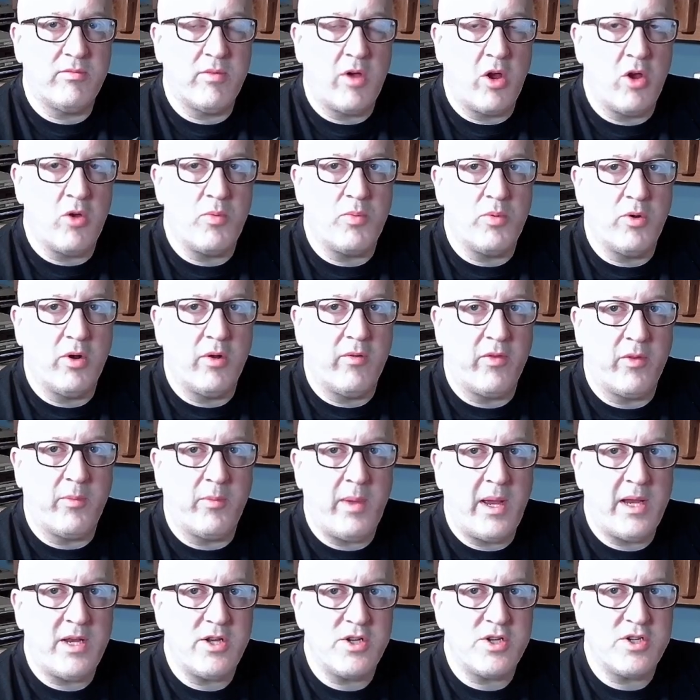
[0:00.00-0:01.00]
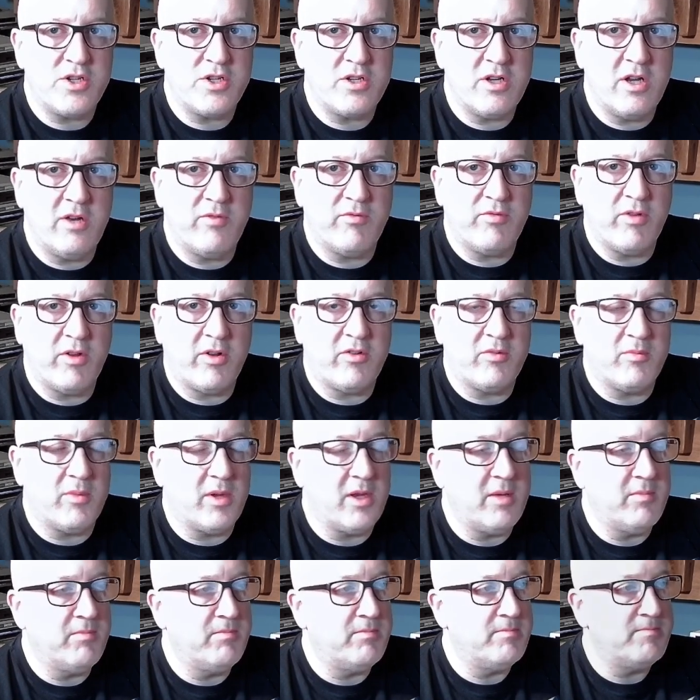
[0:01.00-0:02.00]
open on the bench in front of
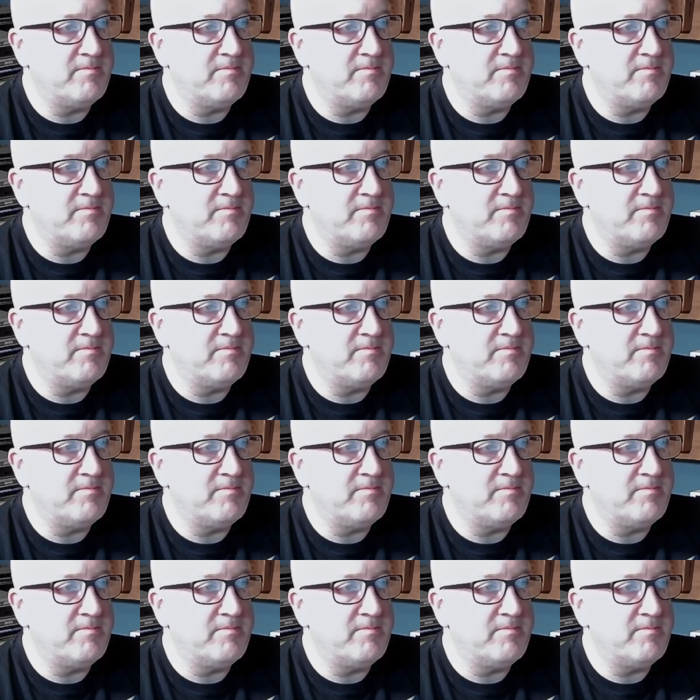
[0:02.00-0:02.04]
me.